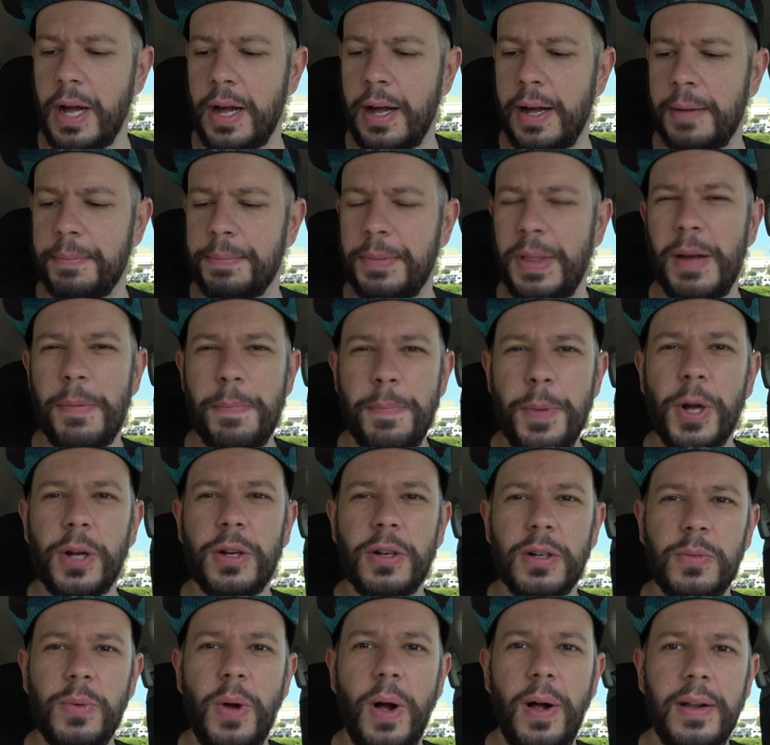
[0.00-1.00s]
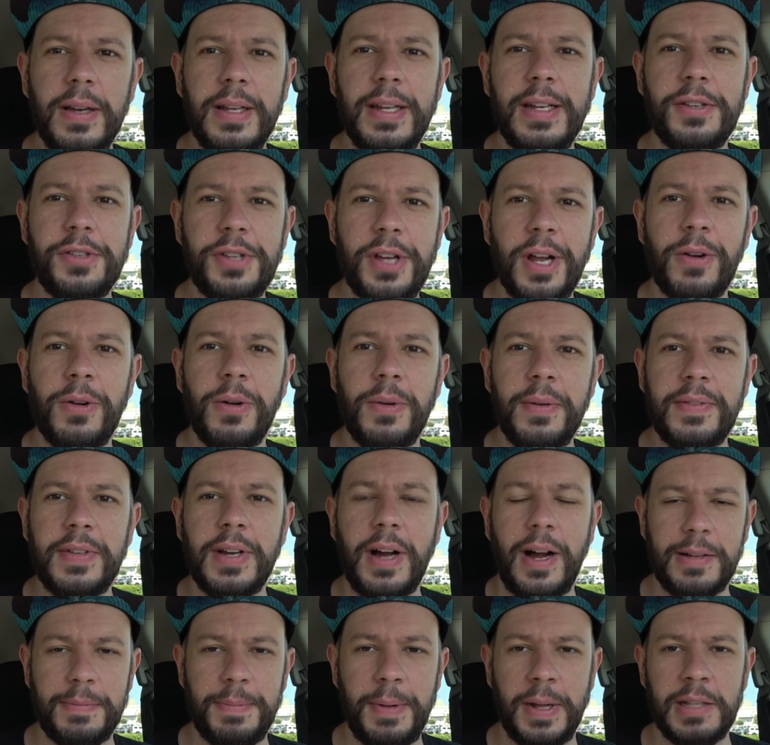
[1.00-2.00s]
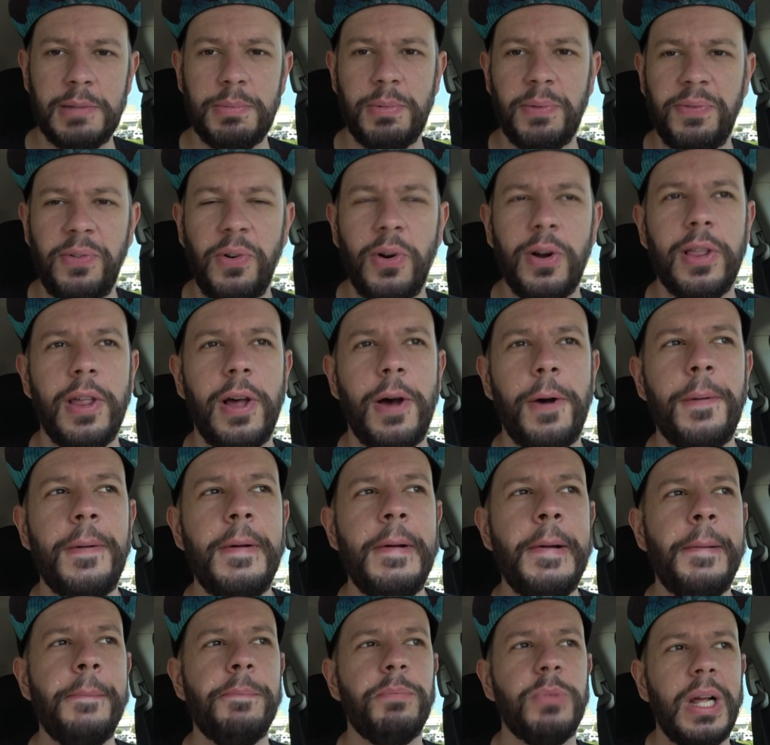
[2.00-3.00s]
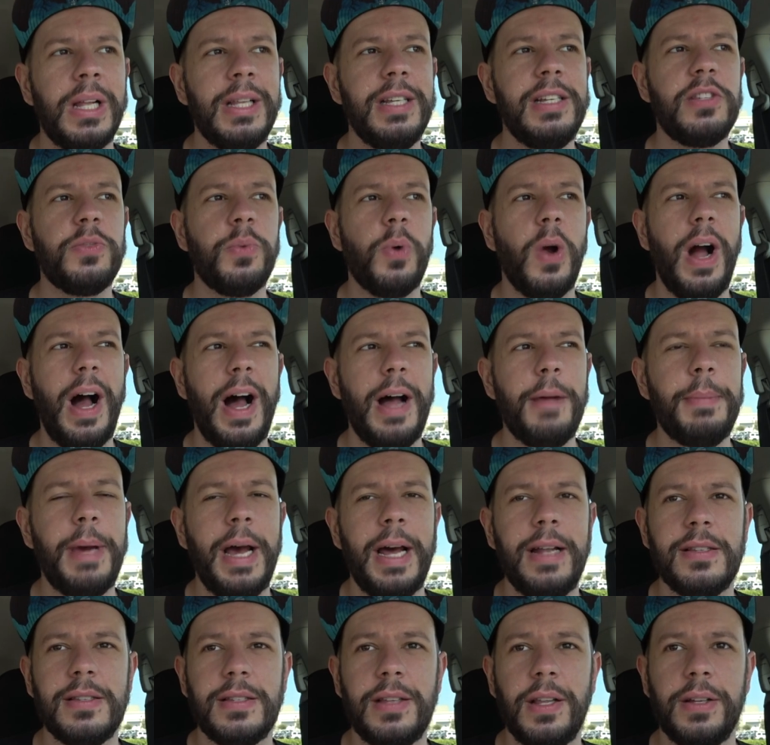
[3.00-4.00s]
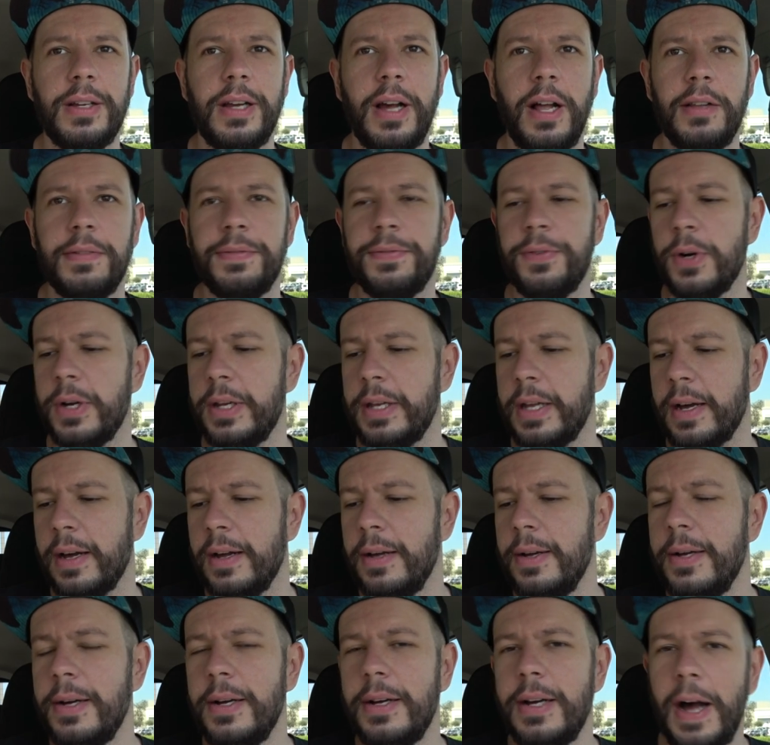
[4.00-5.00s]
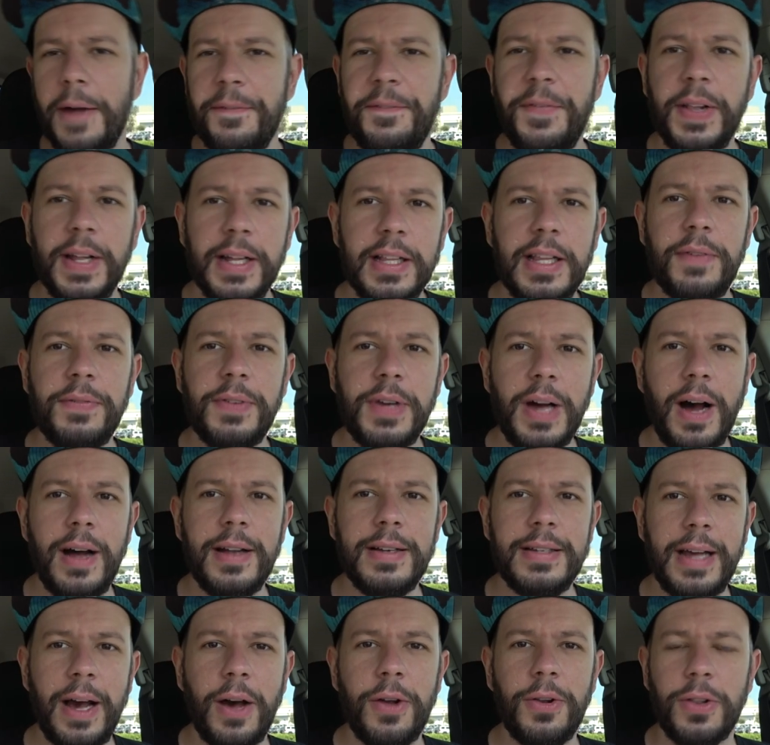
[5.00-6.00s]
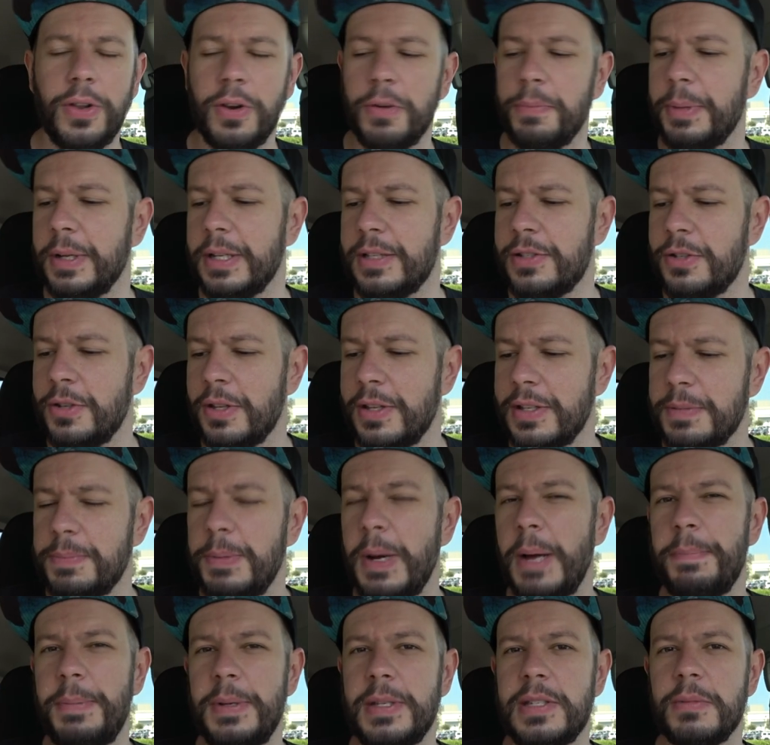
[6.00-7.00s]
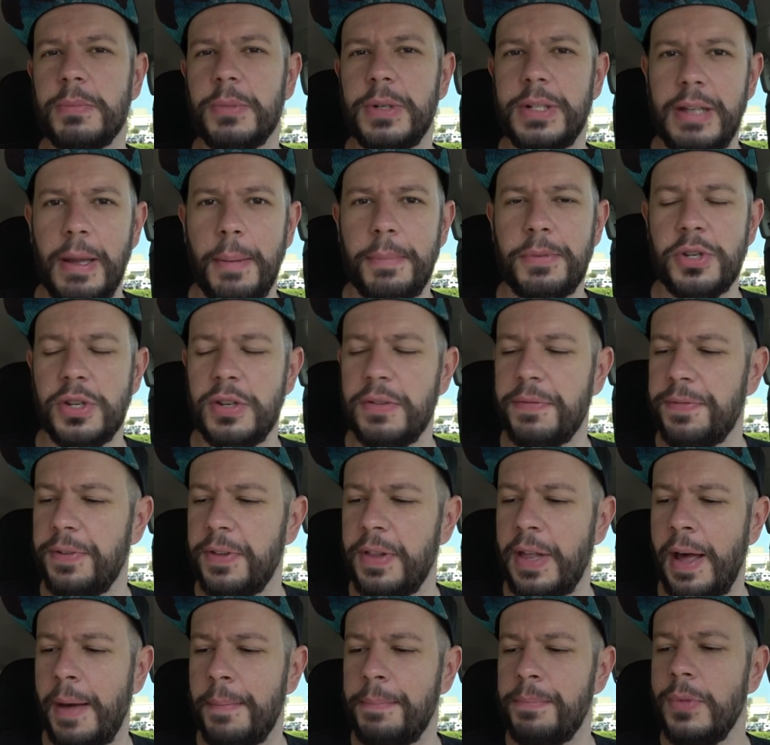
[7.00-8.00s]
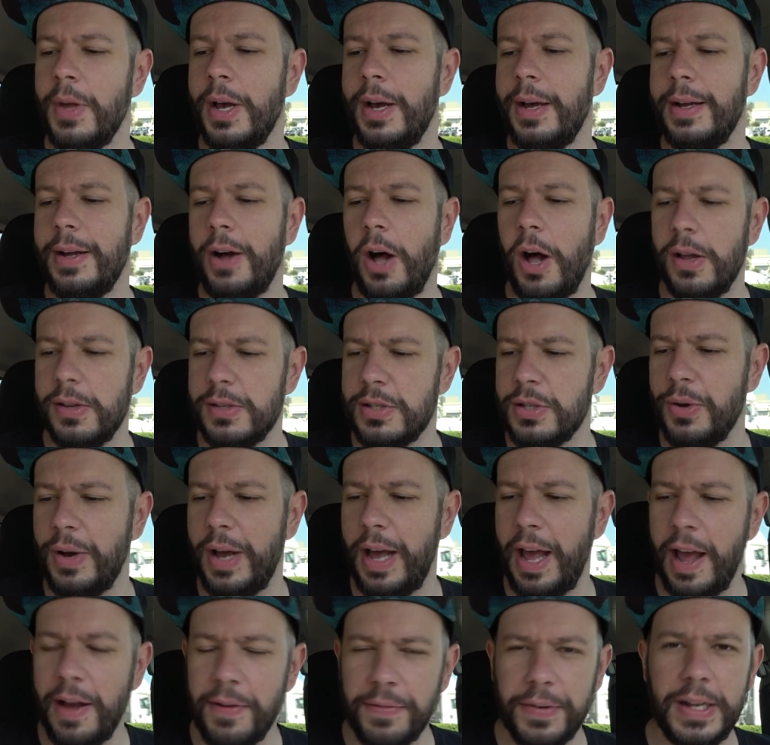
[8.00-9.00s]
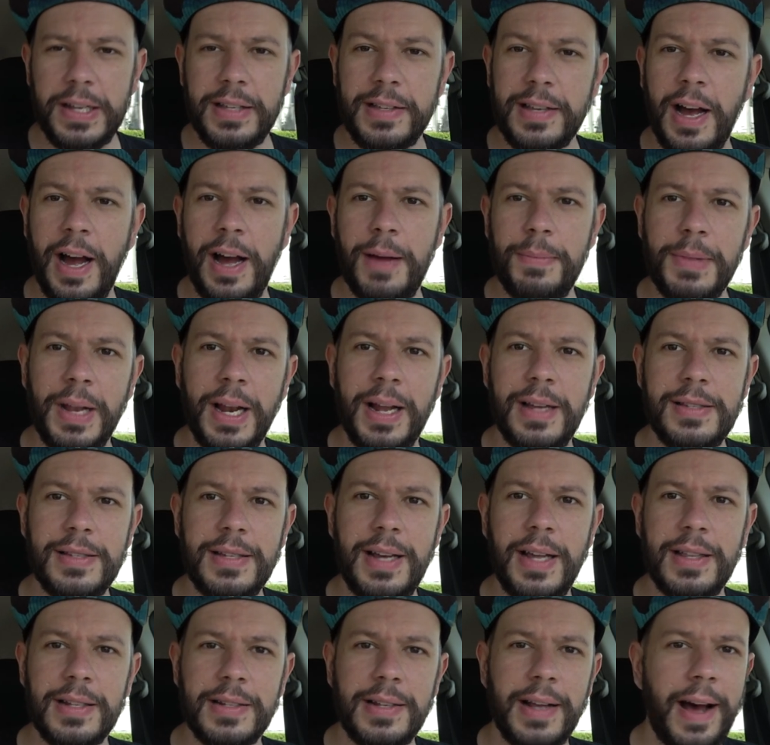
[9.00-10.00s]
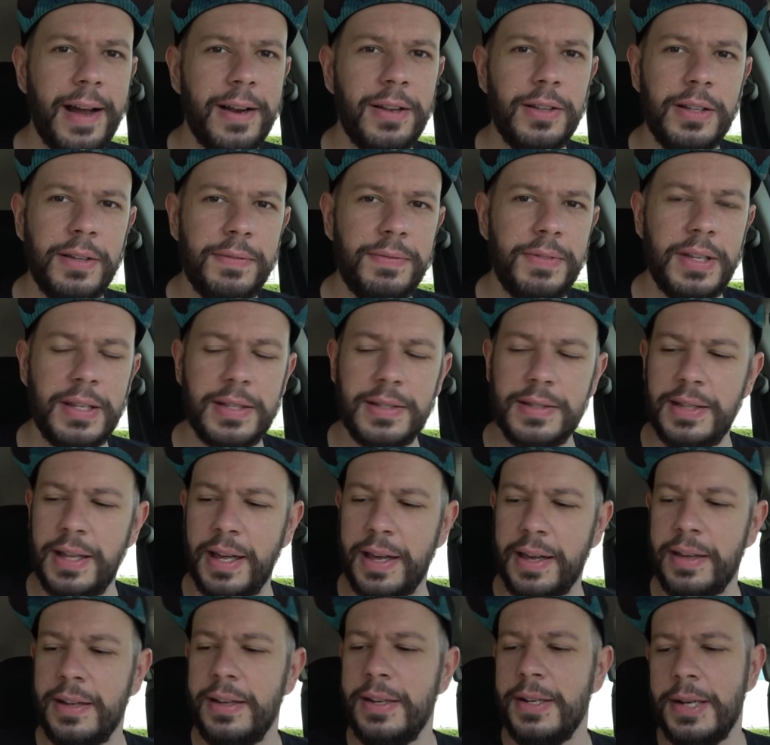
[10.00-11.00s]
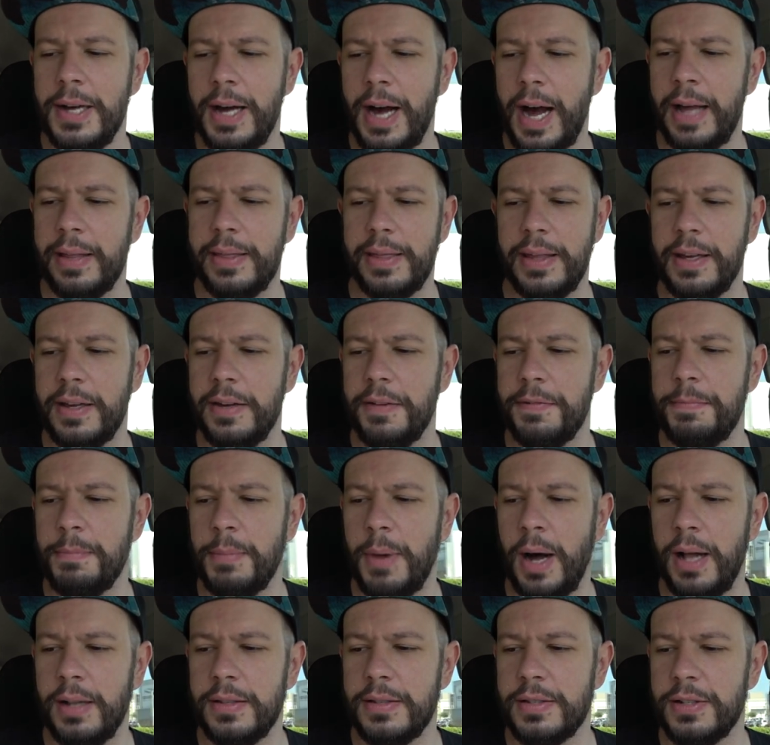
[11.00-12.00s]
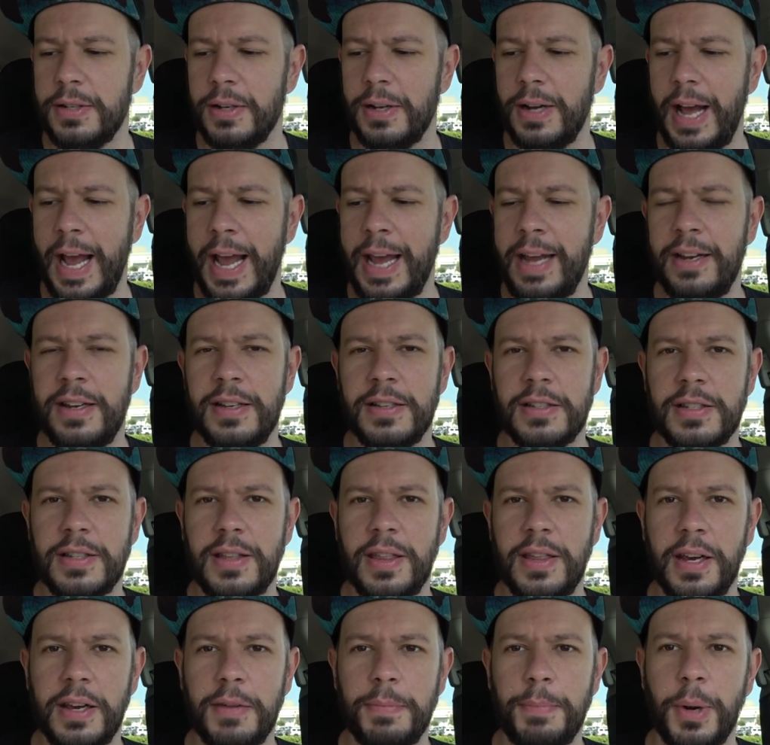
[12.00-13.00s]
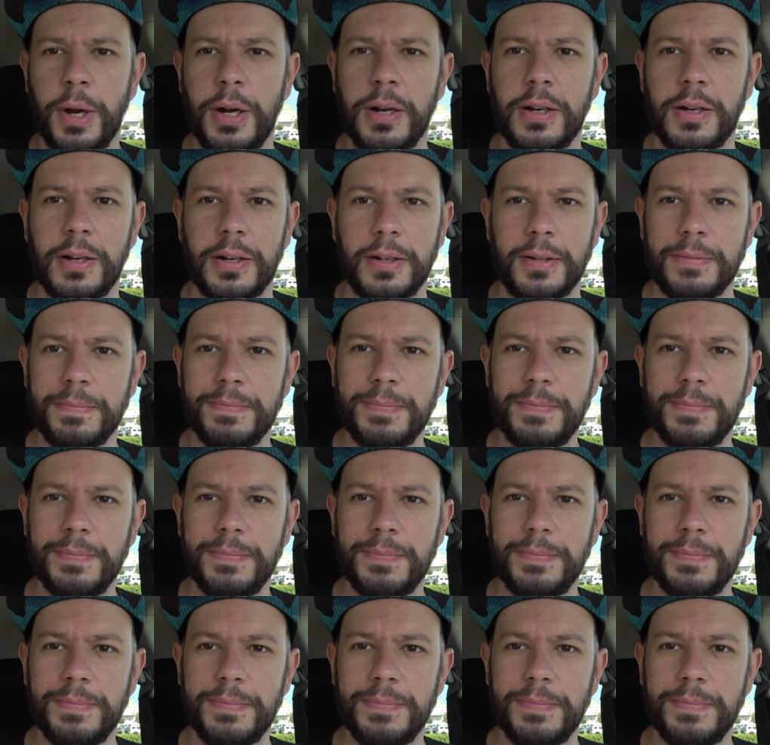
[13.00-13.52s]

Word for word: Uh, that burger quality in general, we talked about this before though, at least where I'm at in Southern California, I feel like they've gone down a little bit. So this might be some redemption for them. Also, every time that I say the title of this thing, I think of Monster Anus Thick Burger.